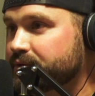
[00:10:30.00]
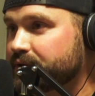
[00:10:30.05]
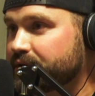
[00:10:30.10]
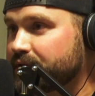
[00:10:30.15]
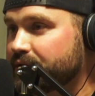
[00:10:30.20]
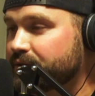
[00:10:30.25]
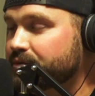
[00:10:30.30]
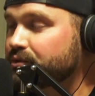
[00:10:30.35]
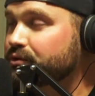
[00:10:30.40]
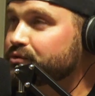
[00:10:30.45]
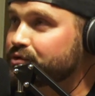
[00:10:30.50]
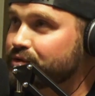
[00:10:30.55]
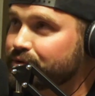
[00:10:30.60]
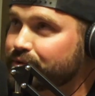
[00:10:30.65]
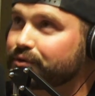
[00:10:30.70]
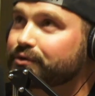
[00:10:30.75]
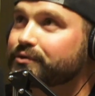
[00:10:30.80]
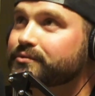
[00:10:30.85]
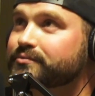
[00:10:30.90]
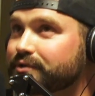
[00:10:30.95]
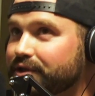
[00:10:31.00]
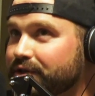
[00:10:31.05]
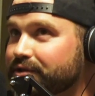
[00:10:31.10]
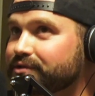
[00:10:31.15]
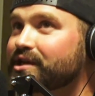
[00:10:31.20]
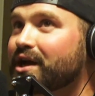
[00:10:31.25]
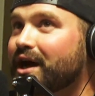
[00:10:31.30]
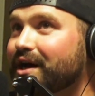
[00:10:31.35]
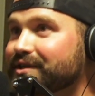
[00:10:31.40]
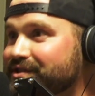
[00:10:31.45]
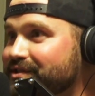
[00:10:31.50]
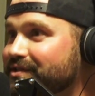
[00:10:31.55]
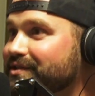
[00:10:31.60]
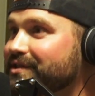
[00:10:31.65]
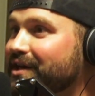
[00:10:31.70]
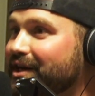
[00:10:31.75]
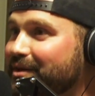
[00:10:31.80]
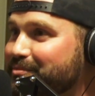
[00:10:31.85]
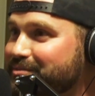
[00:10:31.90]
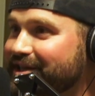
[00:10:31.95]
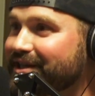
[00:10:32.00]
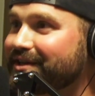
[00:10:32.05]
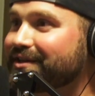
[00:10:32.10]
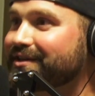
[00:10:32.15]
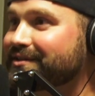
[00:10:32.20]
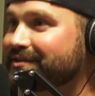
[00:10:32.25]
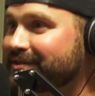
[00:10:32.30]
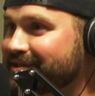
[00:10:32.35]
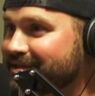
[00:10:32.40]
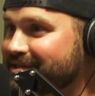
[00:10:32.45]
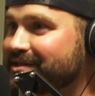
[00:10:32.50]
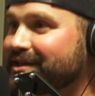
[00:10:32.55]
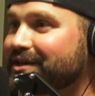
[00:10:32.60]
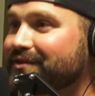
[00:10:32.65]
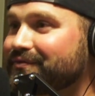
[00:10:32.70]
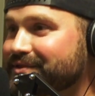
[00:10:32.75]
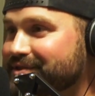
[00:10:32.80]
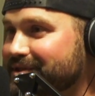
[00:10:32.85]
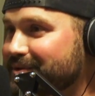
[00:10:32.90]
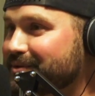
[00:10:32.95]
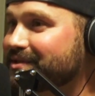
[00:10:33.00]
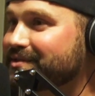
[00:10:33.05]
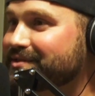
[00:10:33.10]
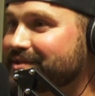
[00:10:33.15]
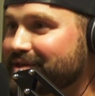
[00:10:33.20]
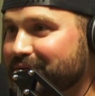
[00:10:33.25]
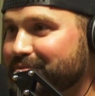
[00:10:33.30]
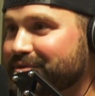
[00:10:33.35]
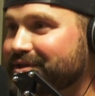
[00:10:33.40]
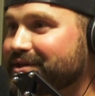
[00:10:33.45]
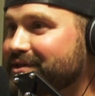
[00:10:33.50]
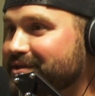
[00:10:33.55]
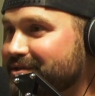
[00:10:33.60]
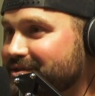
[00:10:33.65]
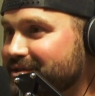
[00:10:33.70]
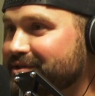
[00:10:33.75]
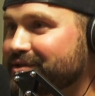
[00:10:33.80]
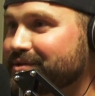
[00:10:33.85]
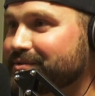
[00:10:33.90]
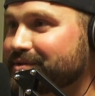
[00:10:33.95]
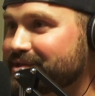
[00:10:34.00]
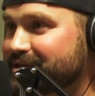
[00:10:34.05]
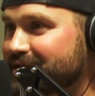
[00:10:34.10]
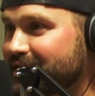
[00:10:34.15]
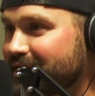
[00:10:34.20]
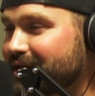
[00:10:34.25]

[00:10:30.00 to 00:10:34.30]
And then true, it's constantly updating and stuff. It's always going to be a continuous thing.